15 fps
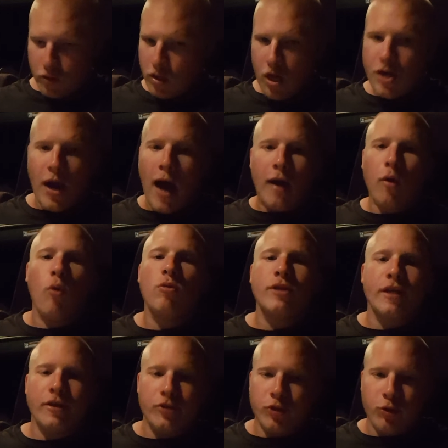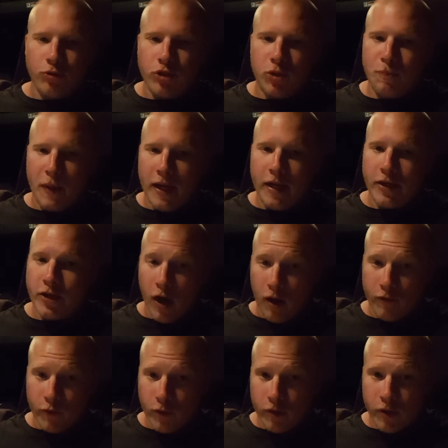not only is your speed
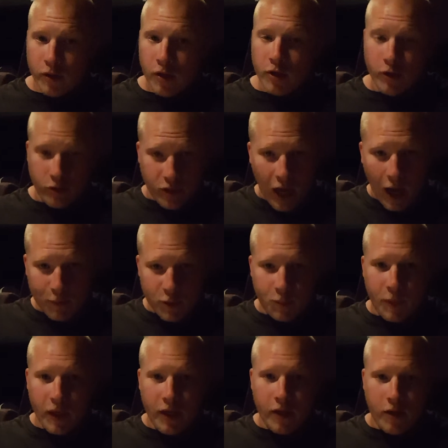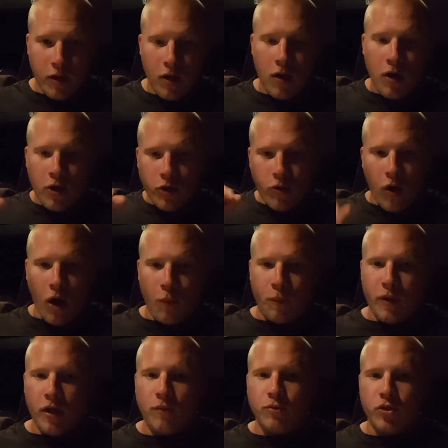governed, your top speed, your
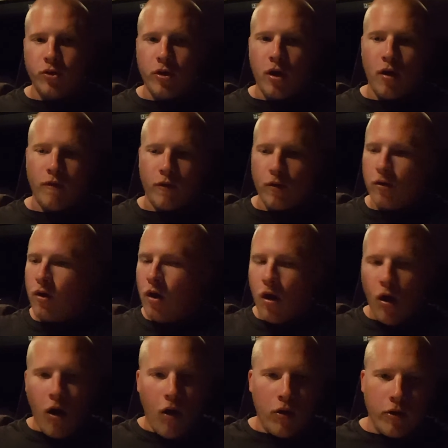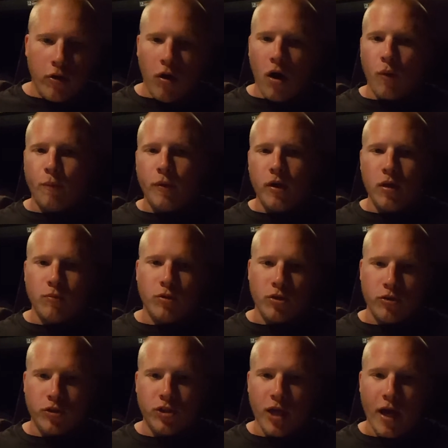RPMs are governed. All your RPMs are
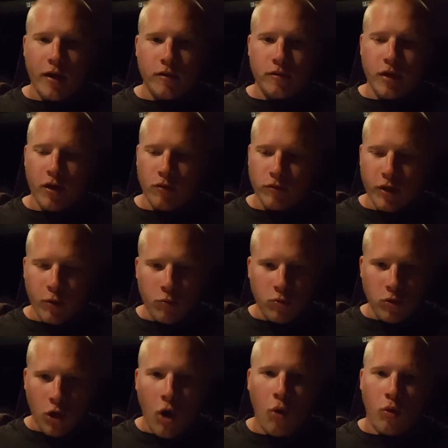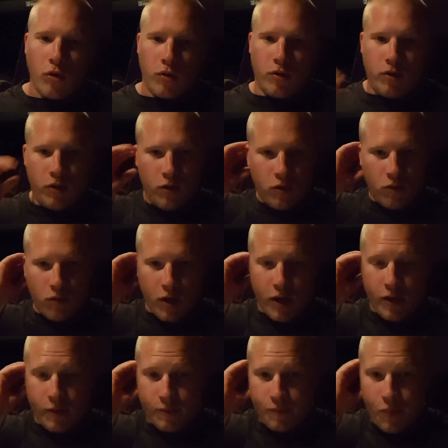set. They're lowered,
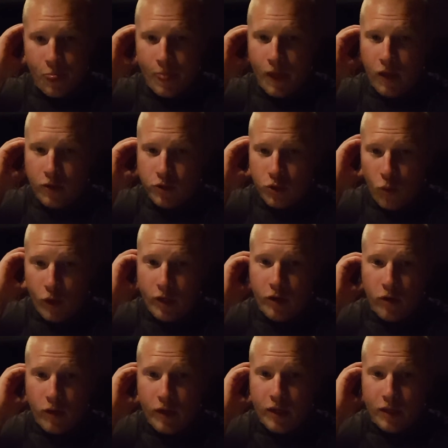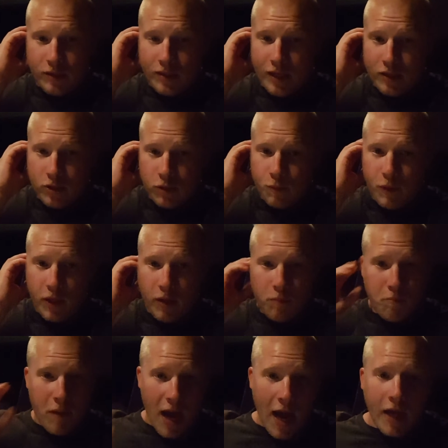right? So when you're in a 10-speed
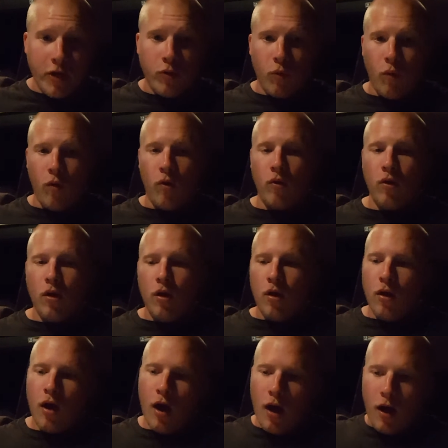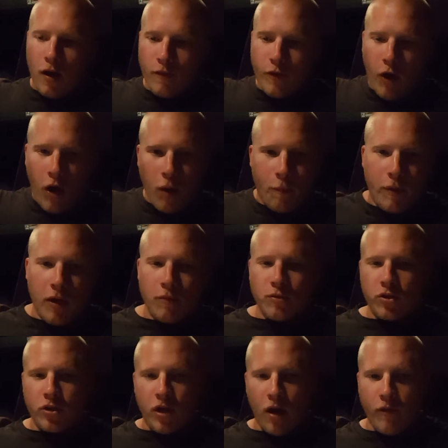manual, the RPMs
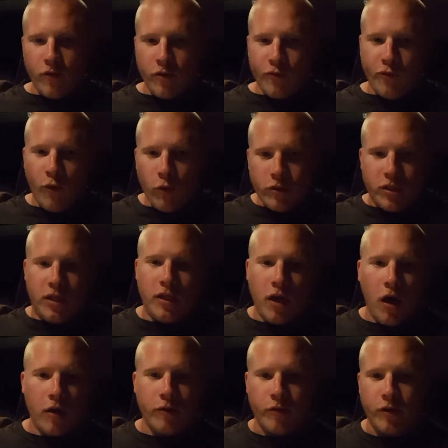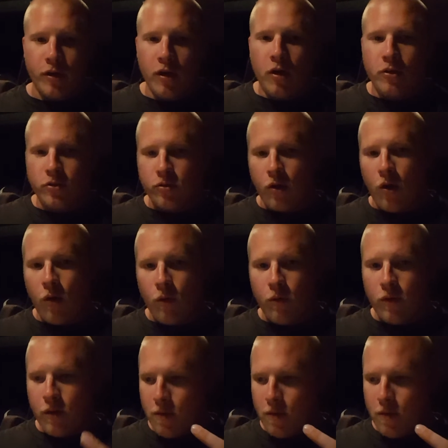are governed at 1400. So,